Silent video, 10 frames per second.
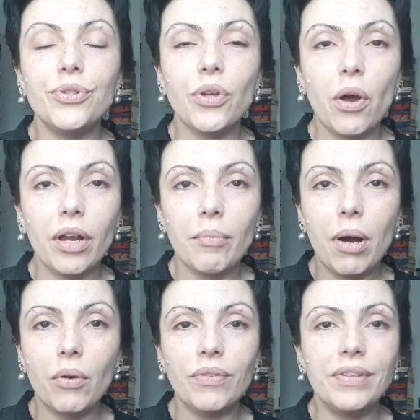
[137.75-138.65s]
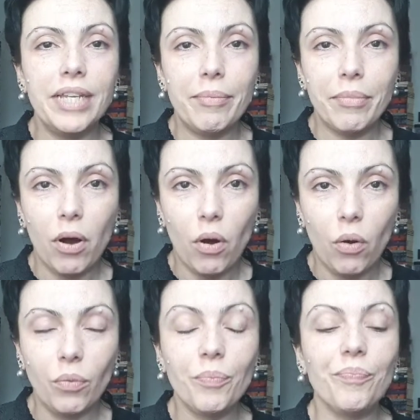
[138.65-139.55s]
talk about them
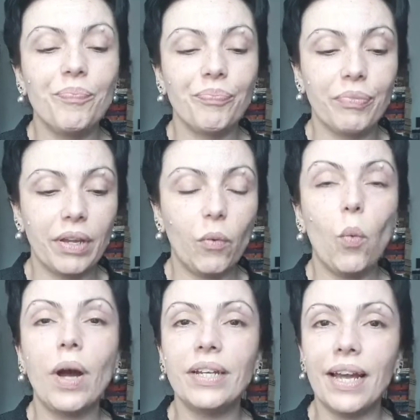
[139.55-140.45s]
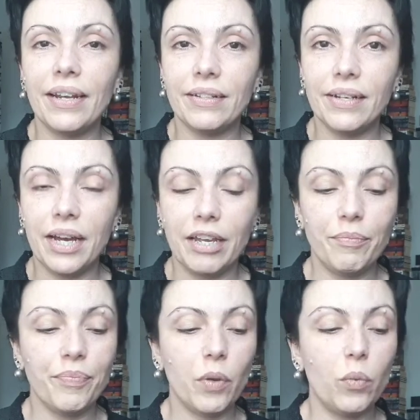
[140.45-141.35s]
all one at a time